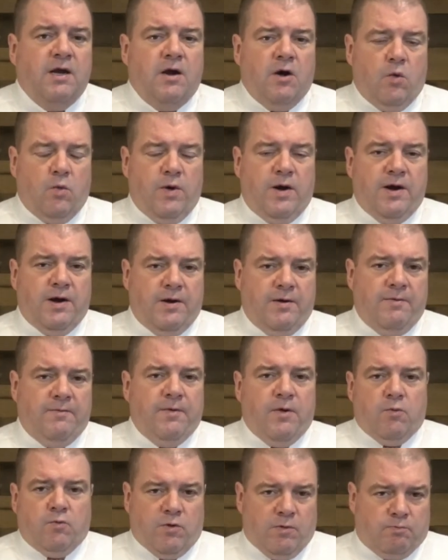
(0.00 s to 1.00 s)
where
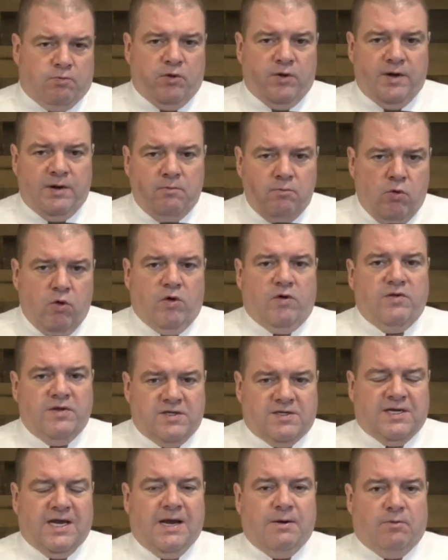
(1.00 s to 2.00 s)
we're putting more on the
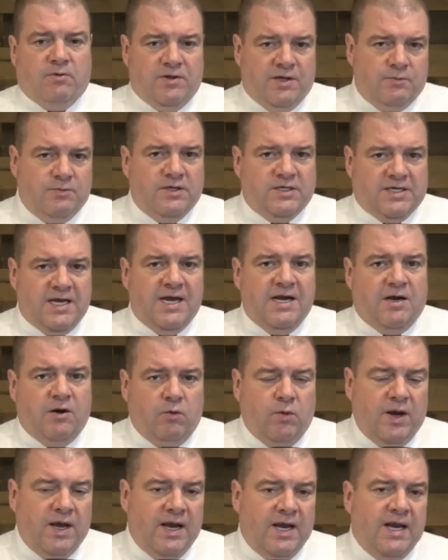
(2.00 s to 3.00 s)
table than we take
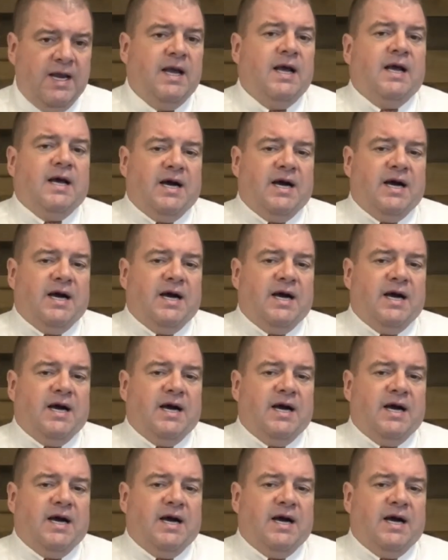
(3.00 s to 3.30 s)
away,